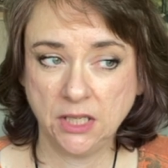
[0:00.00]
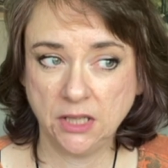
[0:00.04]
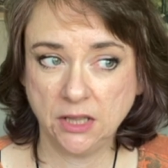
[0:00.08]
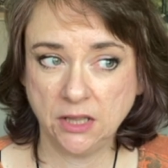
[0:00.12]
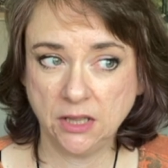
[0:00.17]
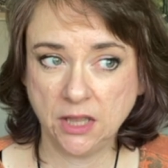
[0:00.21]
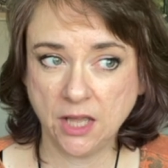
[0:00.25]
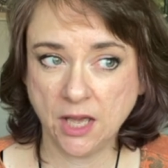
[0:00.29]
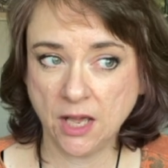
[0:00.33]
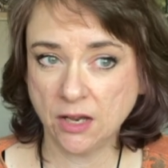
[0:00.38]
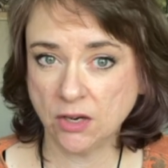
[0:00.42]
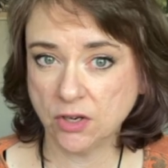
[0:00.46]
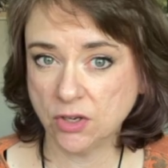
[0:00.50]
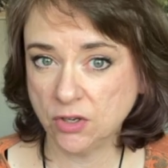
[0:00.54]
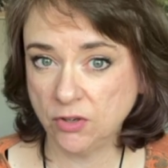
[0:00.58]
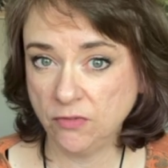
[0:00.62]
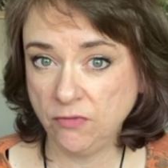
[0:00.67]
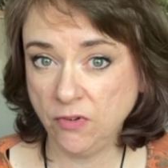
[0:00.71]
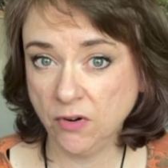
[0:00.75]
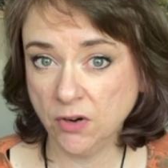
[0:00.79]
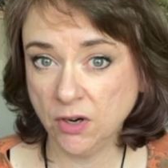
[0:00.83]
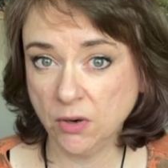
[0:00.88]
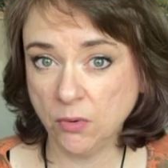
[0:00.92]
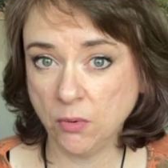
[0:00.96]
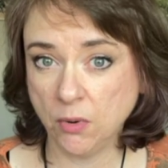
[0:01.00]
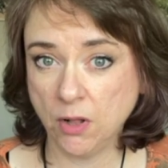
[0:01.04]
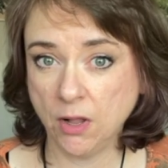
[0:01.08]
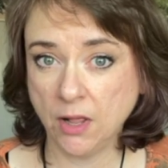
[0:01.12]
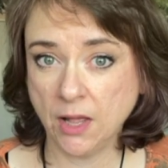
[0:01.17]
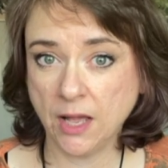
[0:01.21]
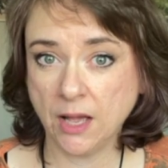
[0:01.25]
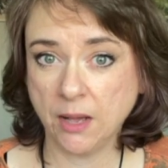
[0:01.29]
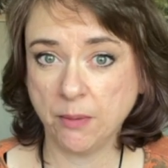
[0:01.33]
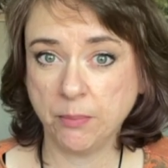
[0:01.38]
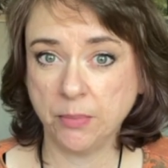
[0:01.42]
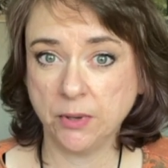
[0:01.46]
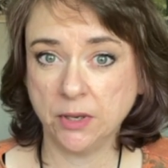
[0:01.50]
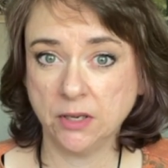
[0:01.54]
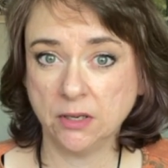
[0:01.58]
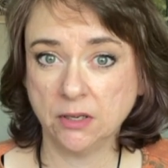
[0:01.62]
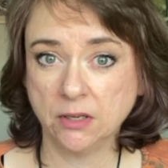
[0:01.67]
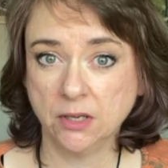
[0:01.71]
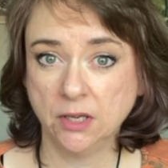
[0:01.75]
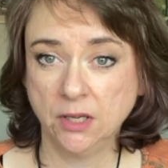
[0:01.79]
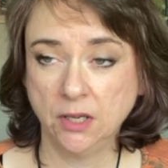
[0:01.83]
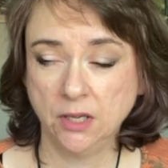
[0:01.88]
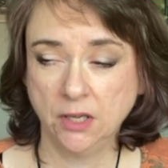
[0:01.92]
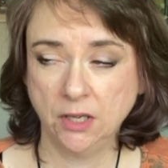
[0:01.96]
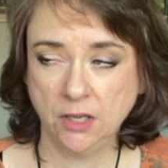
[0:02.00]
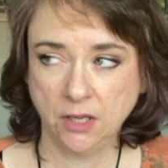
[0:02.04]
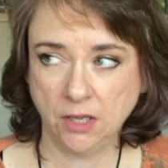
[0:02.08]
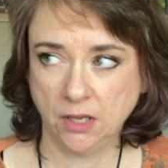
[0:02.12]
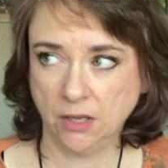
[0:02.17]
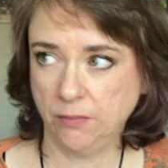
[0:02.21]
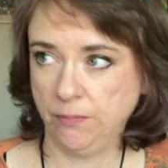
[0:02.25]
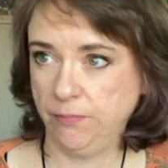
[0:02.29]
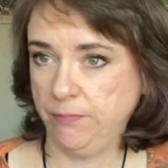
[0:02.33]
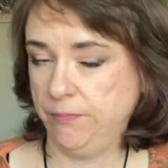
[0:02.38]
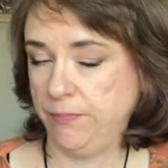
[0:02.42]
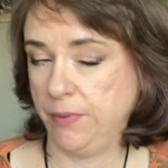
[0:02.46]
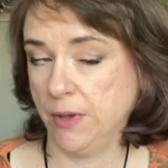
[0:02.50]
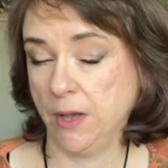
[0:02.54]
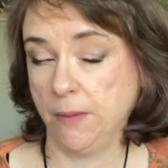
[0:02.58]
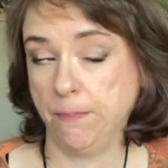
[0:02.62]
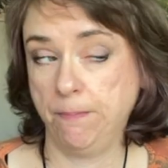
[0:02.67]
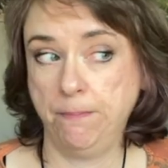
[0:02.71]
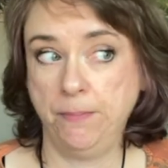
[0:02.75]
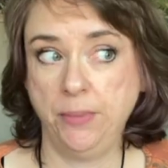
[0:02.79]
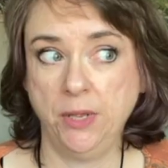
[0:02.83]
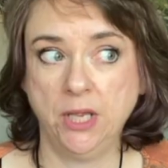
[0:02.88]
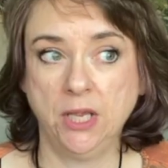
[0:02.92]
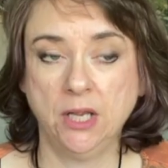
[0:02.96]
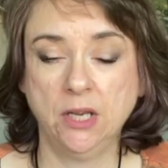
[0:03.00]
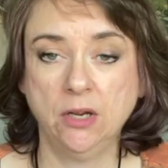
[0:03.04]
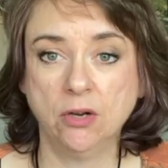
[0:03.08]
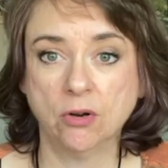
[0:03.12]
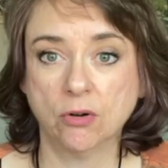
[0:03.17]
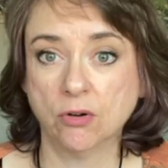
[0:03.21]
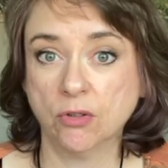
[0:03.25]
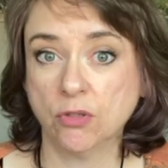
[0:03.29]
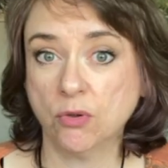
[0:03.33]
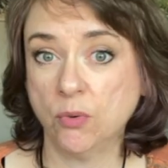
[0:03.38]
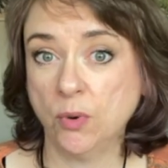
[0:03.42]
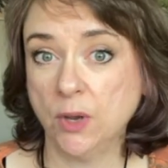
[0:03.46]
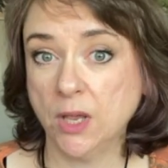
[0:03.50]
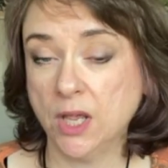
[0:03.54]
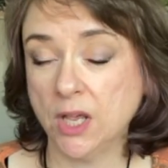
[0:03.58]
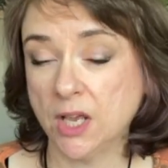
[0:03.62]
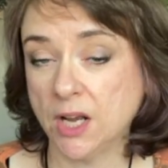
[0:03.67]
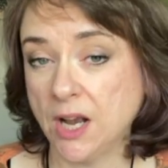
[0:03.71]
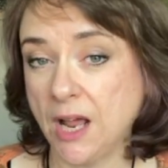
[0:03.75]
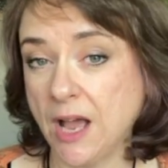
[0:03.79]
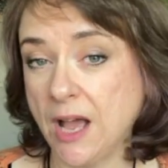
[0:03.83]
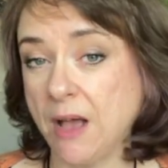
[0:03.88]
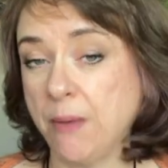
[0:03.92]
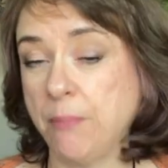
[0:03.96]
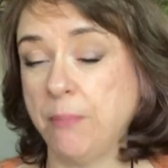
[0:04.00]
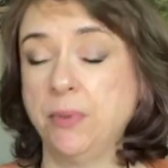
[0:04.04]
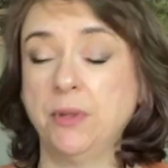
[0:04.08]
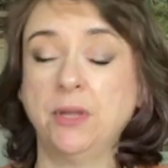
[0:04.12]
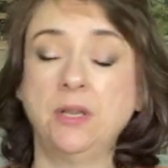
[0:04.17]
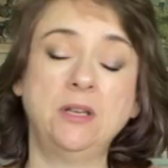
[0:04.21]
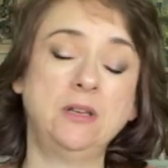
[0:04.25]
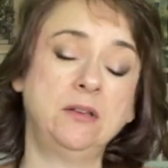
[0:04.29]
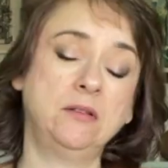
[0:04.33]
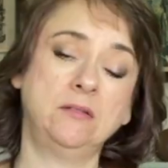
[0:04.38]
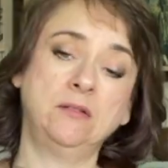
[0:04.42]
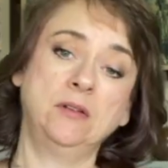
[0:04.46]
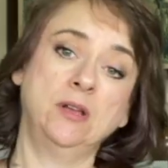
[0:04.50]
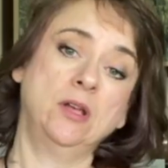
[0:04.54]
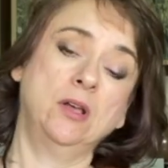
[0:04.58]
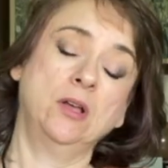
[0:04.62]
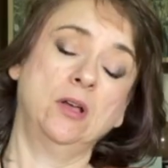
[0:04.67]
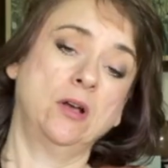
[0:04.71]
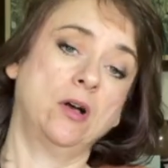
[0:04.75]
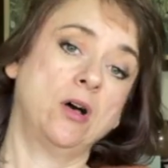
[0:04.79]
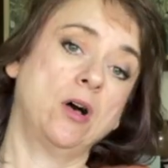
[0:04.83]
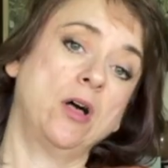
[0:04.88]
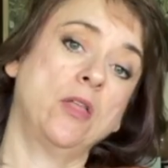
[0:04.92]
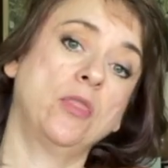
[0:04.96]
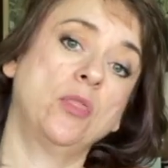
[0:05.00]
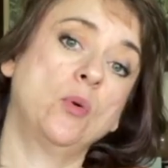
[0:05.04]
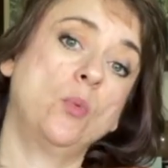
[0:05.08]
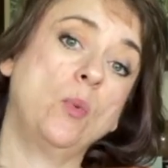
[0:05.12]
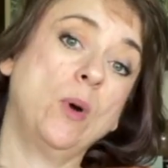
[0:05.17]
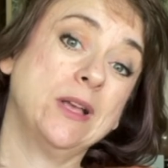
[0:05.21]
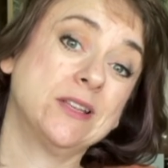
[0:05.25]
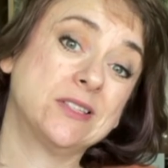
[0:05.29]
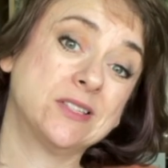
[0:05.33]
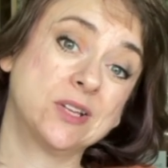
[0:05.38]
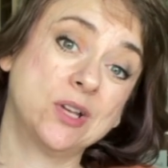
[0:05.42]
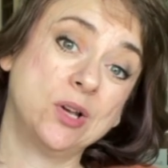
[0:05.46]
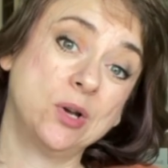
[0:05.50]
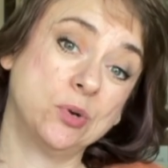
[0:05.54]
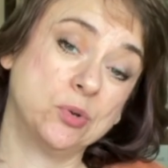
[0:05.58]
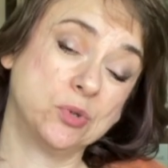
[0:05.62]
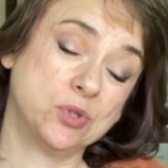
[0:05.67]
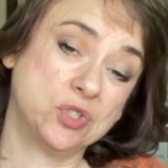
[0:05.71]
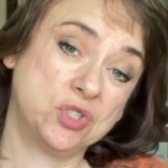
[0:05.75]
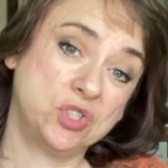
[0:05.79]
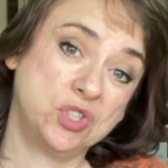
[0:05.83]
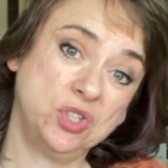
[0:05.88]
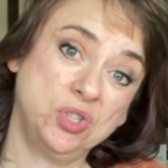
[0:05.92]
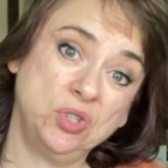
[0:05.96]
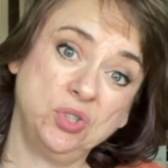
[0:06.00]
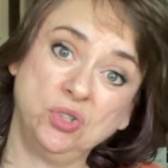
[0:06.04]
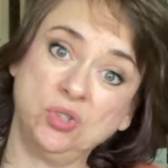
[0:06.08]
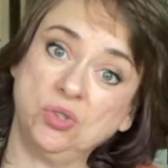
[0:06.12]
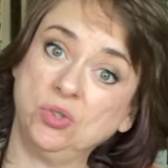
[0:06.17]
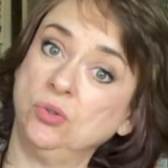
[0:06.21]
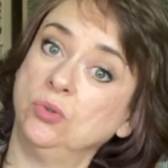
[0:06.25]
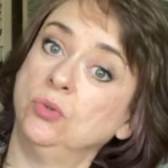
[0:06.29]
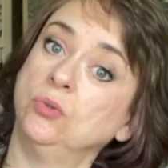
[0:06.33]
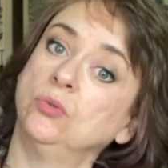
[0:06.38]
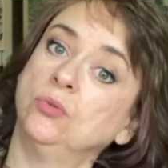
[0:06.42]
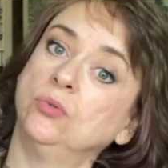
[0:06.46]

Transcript: That could very well happen. A, a big earthquake could happen on the west coast too.